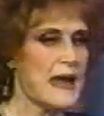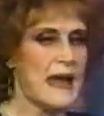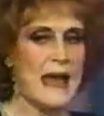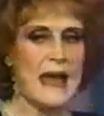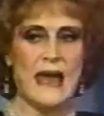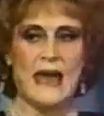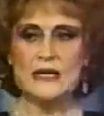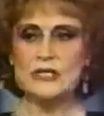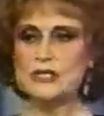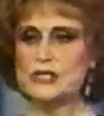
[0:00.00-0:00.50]

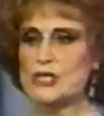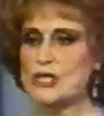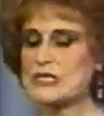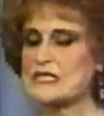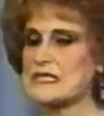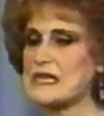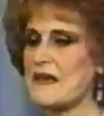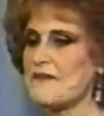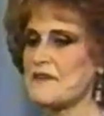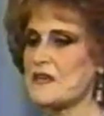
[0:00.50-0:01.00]
And she
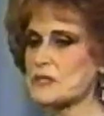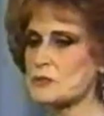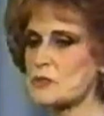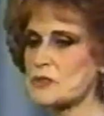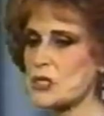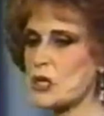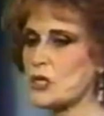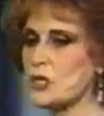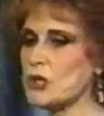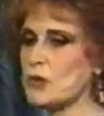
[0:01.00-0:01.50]
said, this
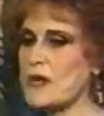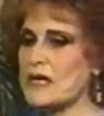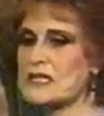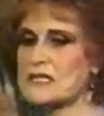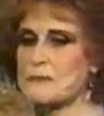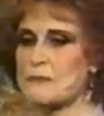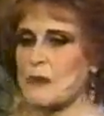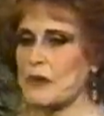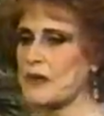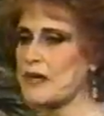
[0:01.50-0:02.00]
was a new
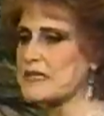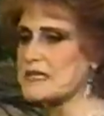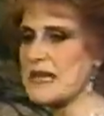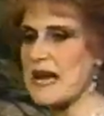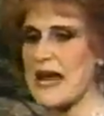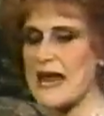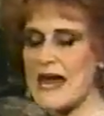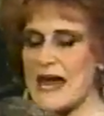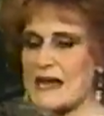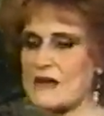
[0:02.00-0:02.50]
experience.
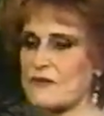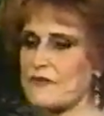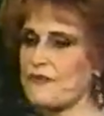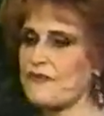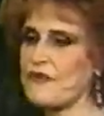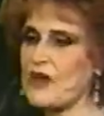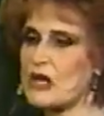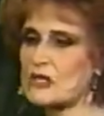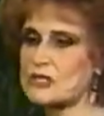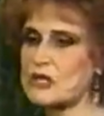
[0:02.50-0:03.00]
I hadn't
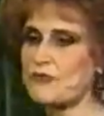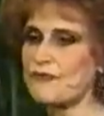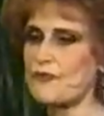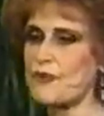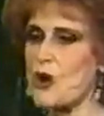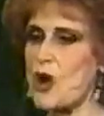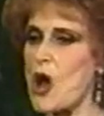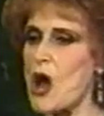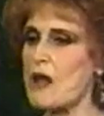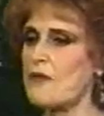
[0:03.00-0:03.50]
felt it
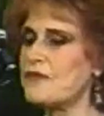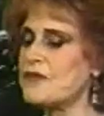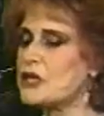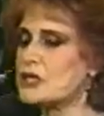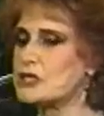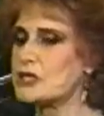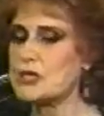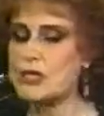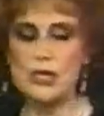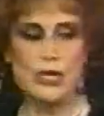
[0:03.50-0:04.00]
for all
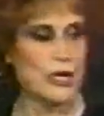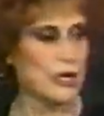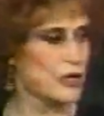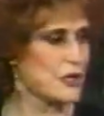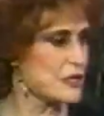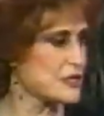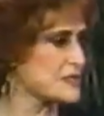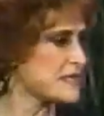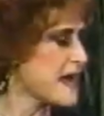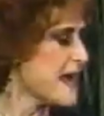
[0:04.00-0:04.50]
these
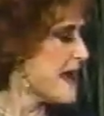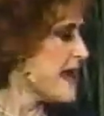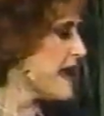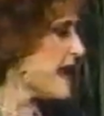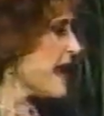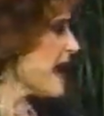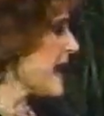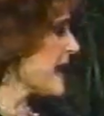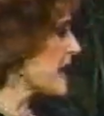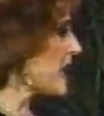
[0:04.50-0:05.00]
years.
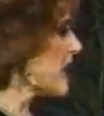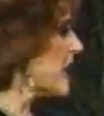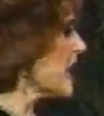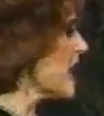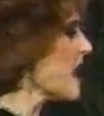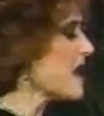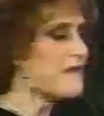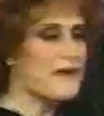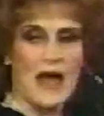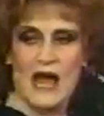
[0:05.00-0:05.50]
And
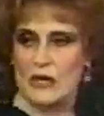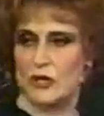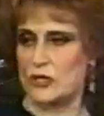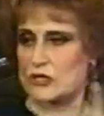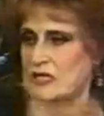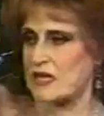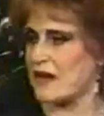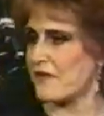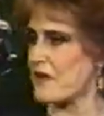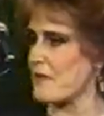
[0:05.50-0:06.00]
love, I
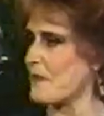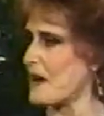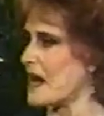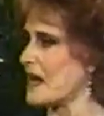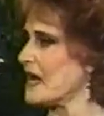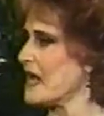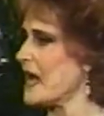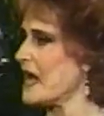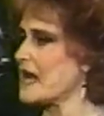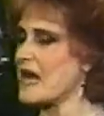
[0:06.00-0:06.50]
looked at
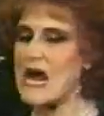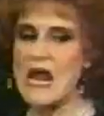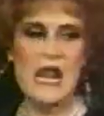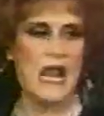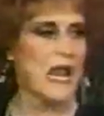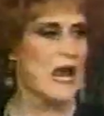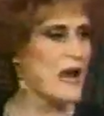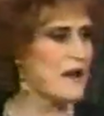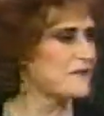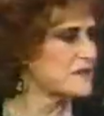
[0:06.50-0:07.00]
everybody and
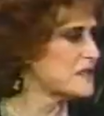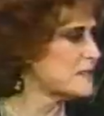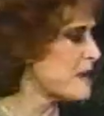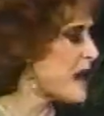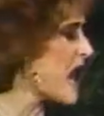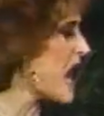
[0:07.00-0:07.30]
I loved them.